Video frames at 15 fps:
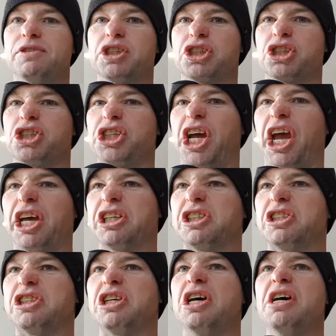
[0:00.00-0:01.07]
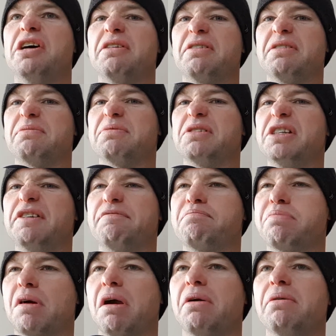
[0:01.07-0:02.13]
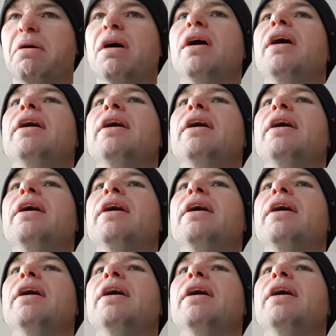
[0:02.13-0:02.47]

just chest. I'm going to lift, bro.